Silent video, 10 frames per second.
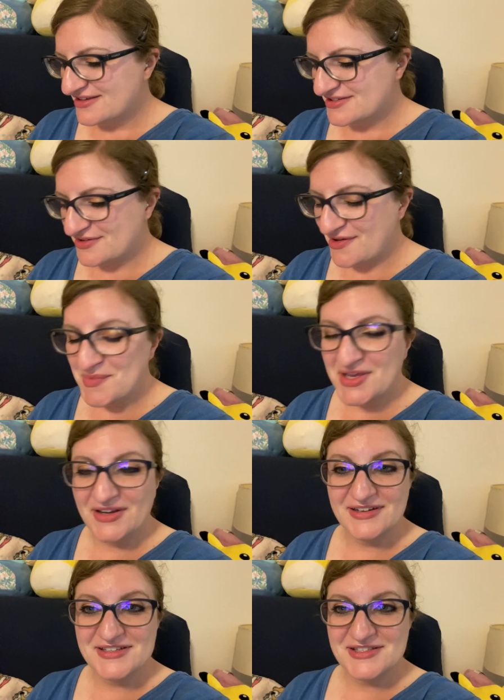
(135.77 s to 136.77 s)
So I'm
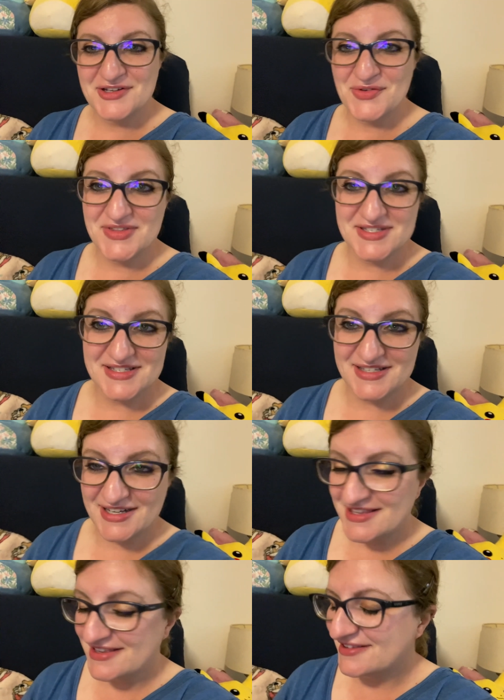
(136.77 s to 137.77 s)
curious to know if this is
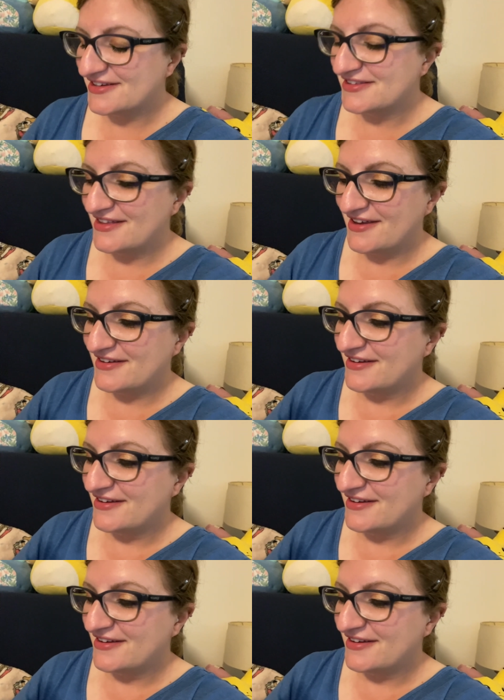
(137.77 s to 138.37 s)
anything like that.